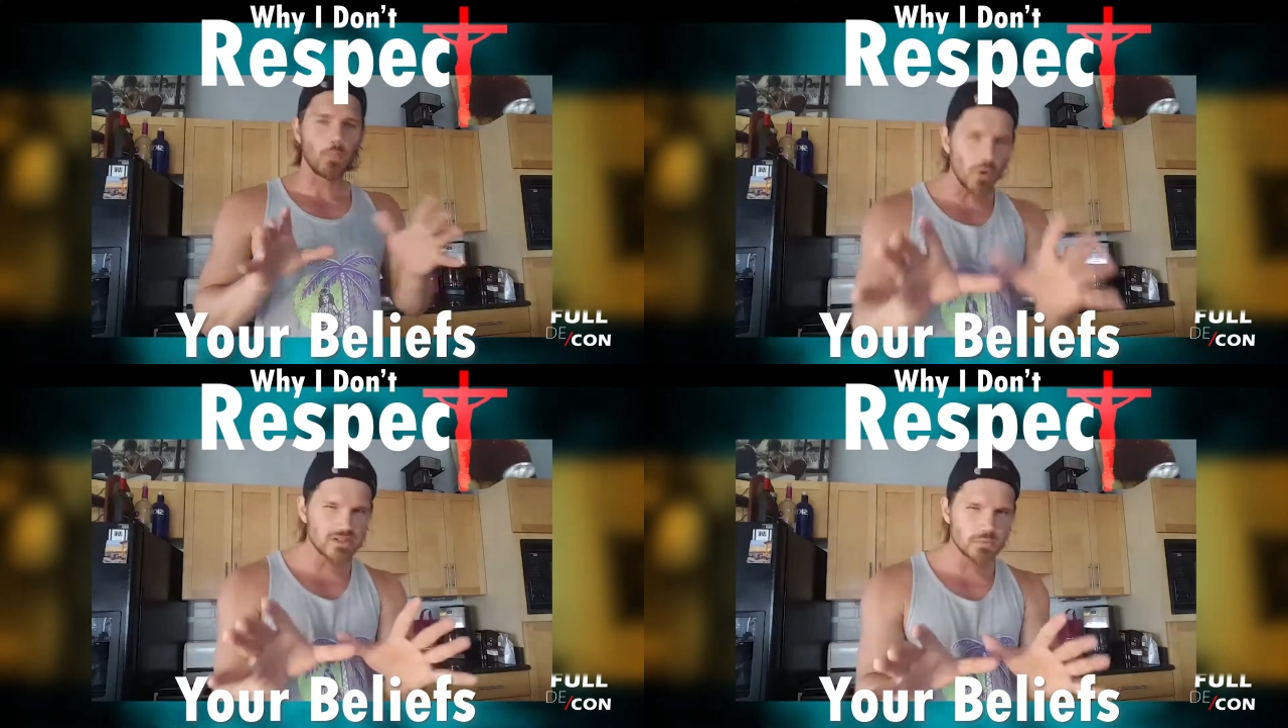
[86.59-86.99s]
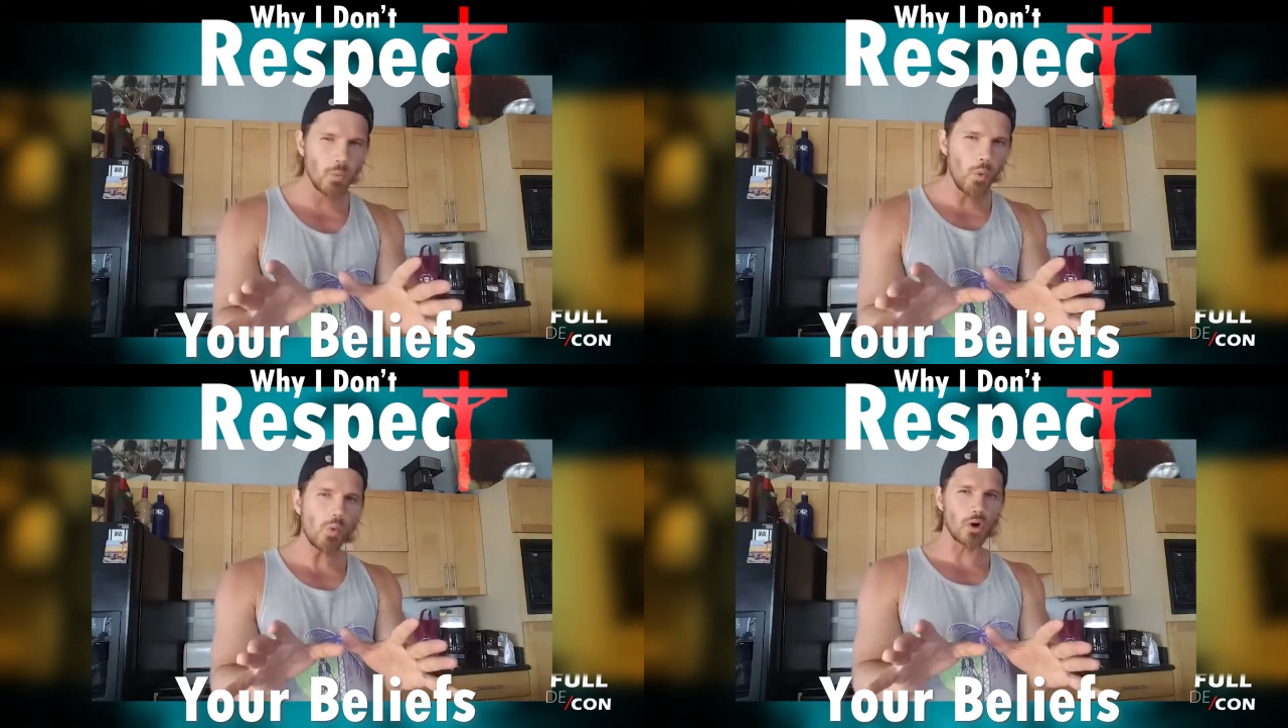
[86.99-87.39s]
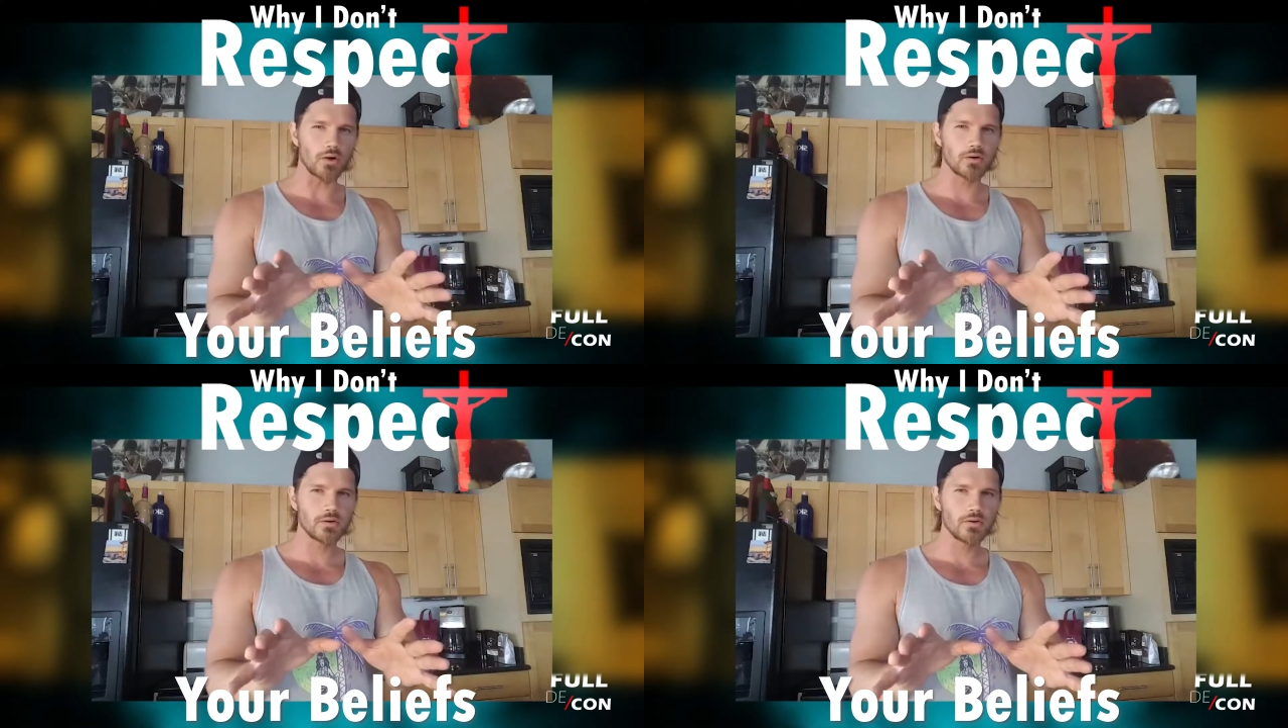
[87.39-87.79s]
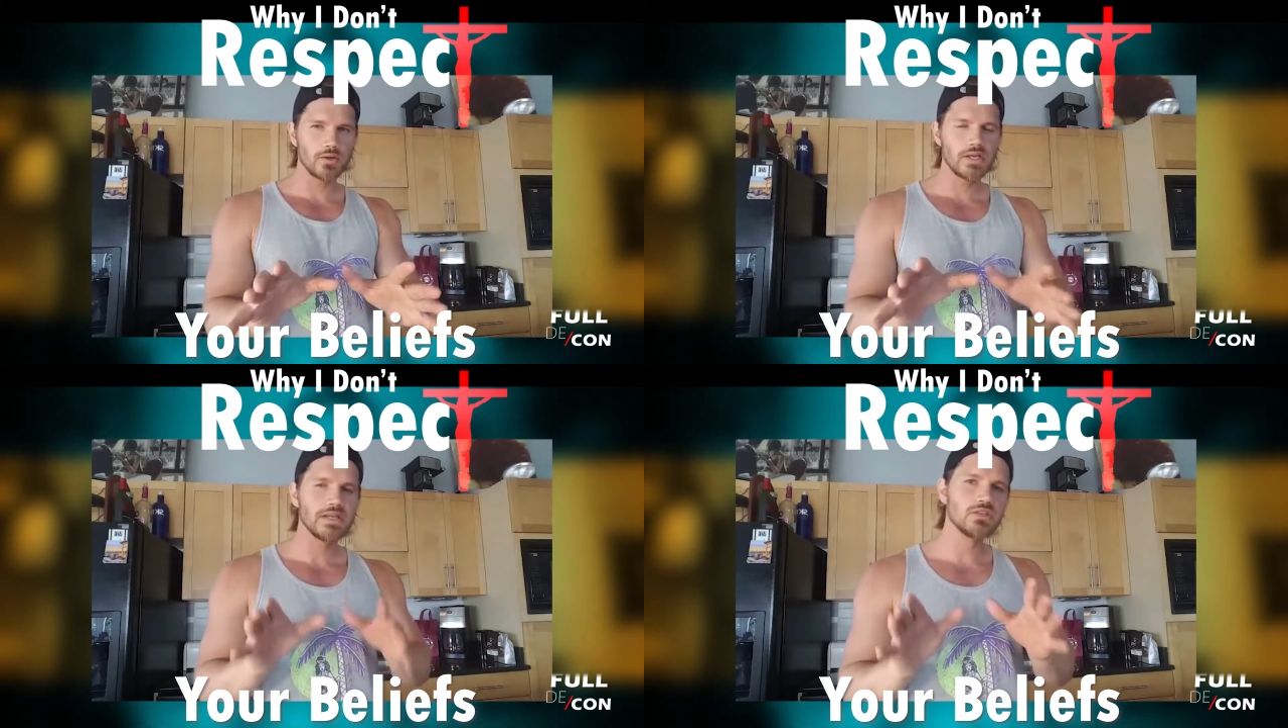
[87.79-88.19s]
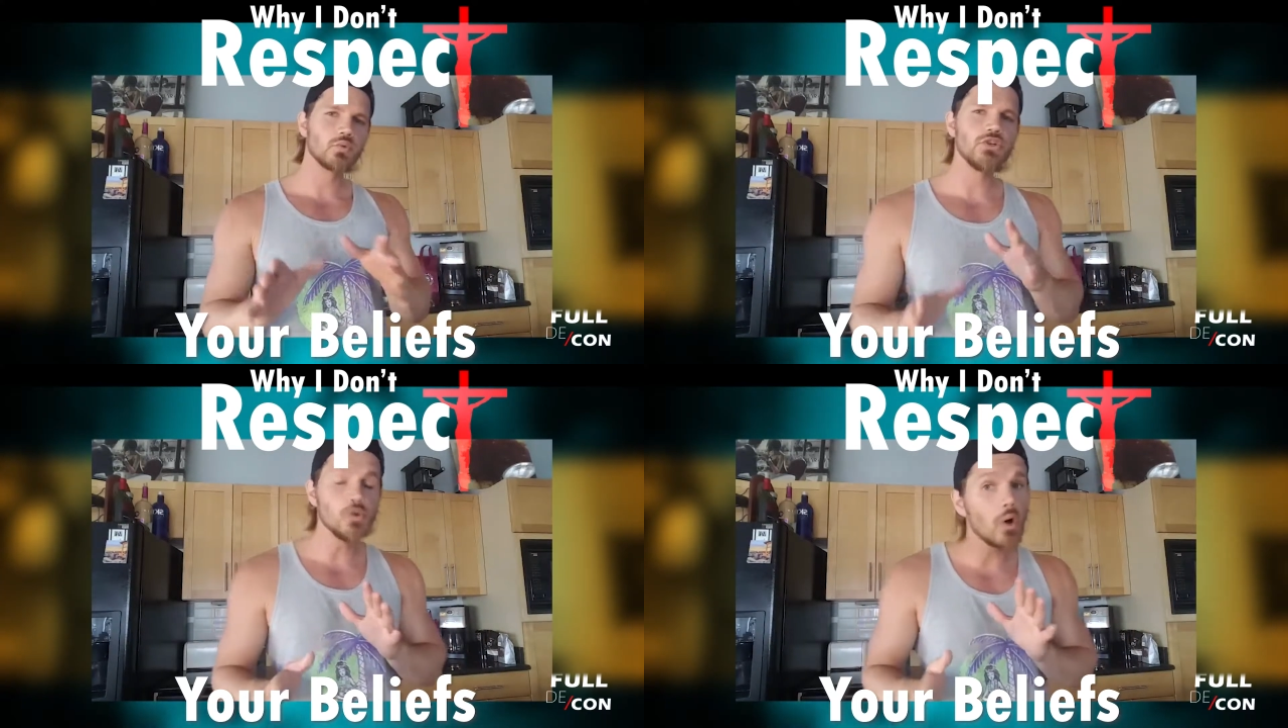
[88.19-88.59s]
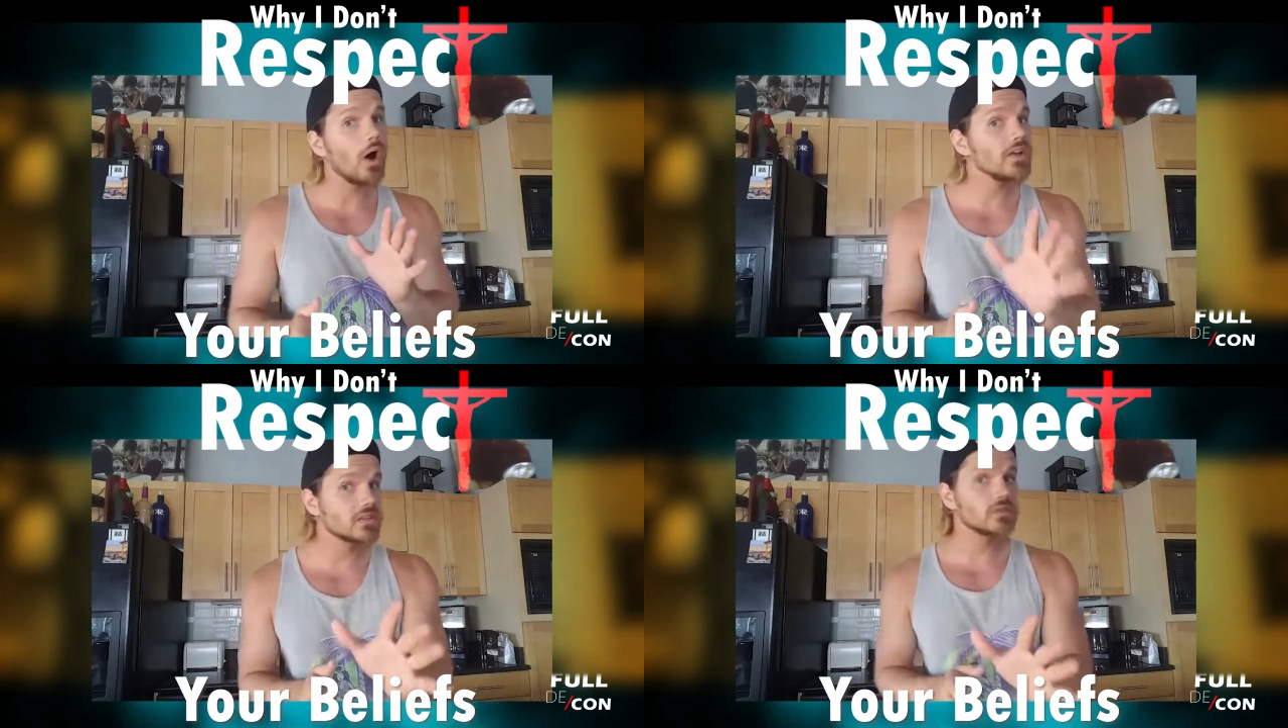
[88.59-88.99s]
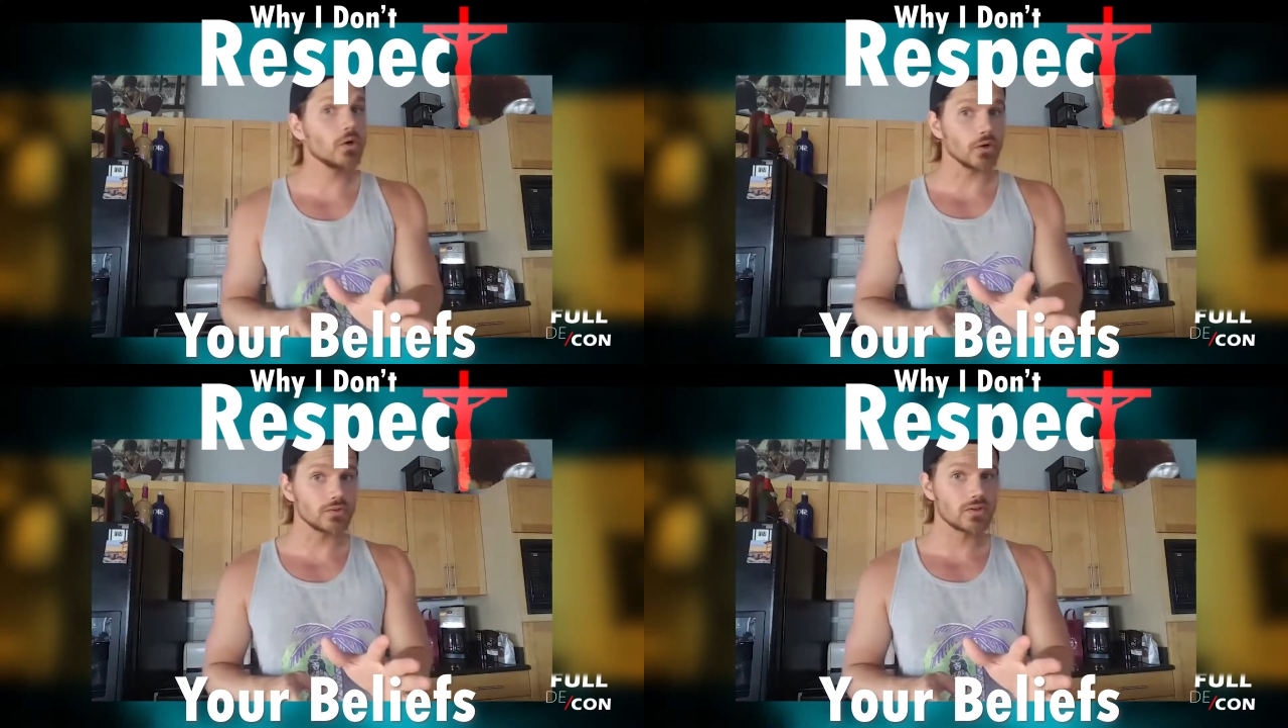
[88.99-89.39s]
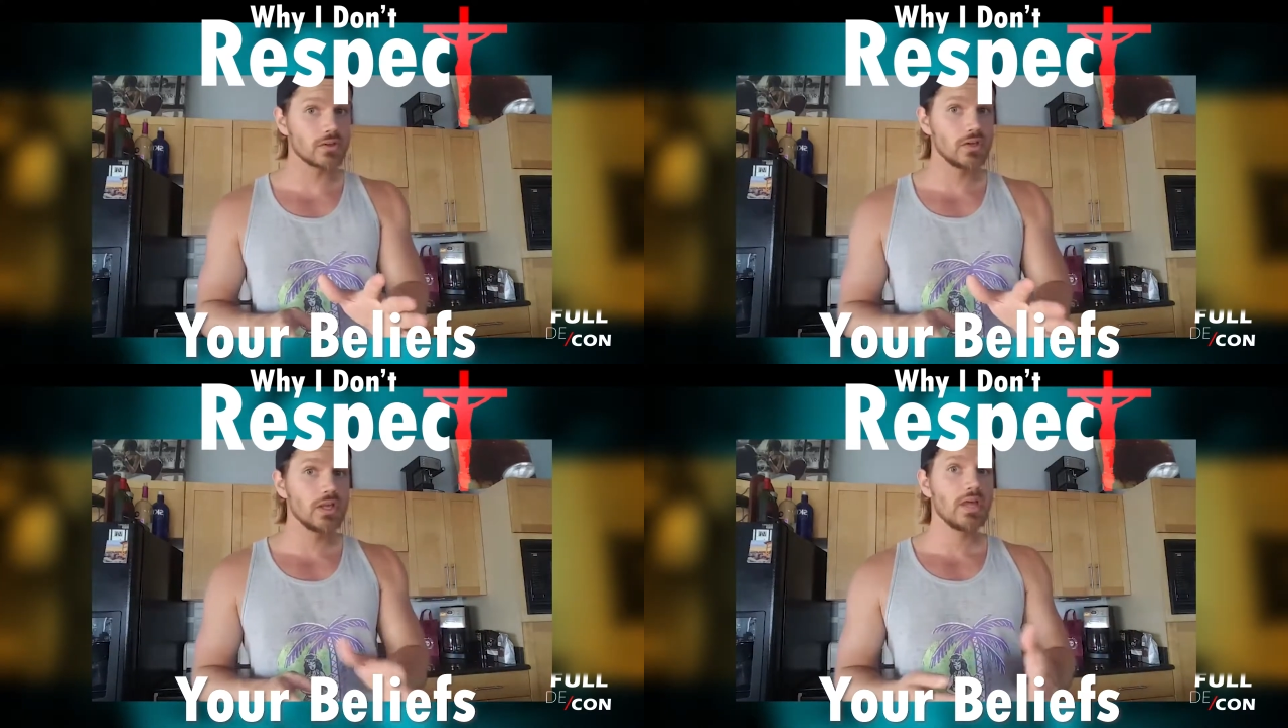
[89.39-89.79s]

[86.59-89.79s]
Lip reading: What's more is when you assert